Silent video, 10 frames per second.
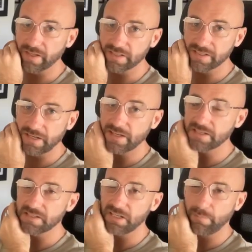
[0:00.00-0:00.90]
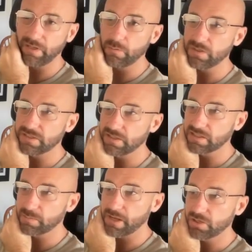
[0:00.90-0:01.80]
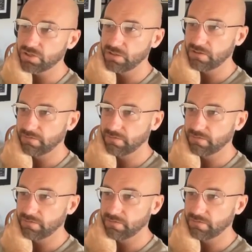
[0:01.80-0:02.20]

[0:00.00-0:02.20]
days, and typically we see expansion